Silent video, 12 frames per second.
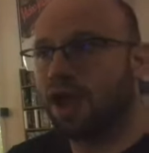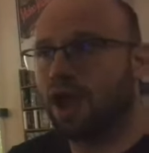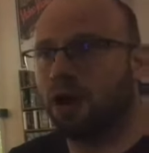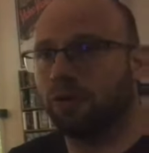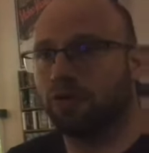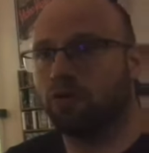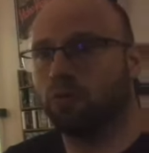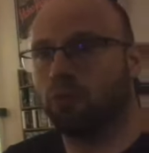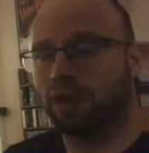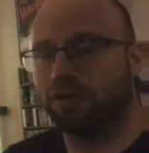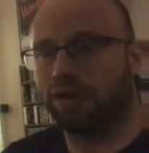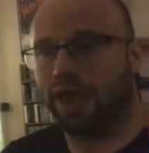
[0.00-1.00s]
how you
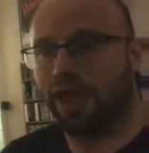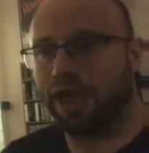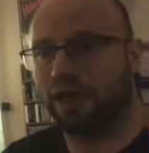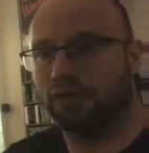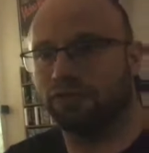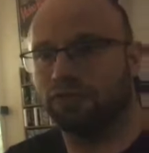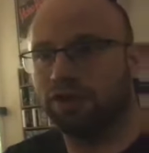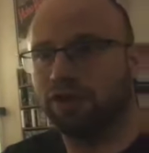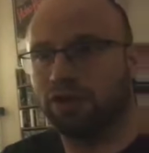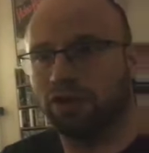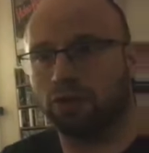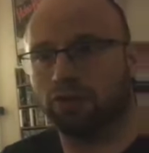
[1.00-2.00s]
want to have
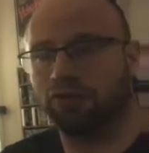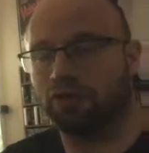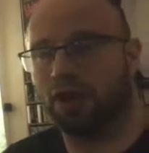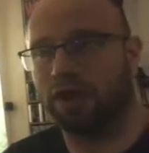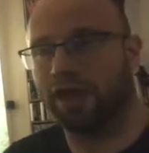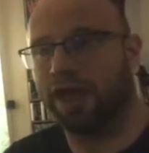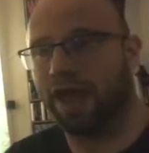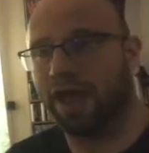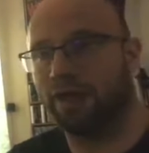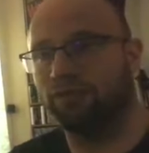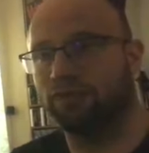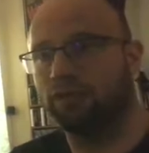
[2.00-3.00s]
your song have